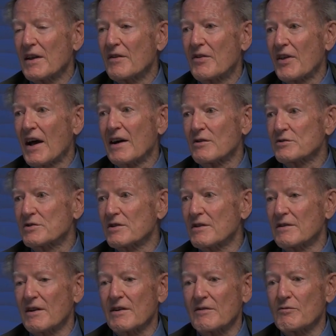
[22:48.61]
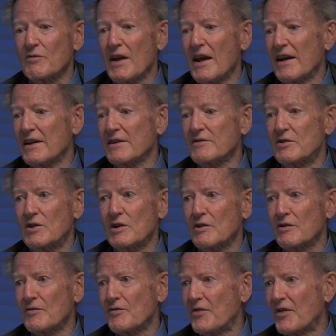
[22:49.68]

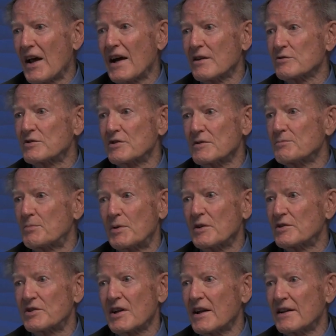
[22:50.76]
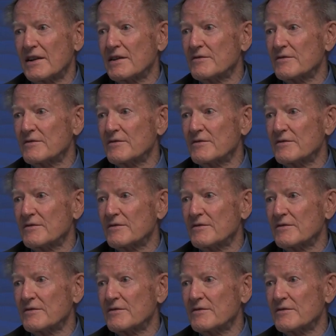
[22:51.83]
1,000%